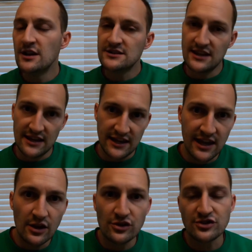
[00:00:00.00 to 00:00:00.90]
so that it
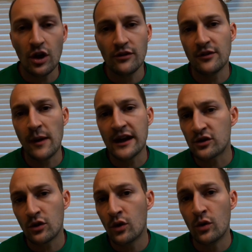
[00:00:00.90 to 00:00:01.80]
kills all of the
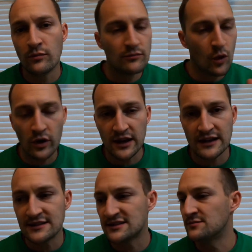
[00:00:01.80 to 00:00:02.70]

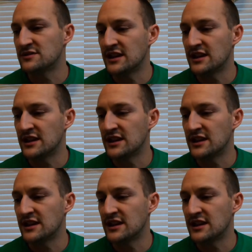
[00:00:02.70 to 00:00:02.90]
microorganisms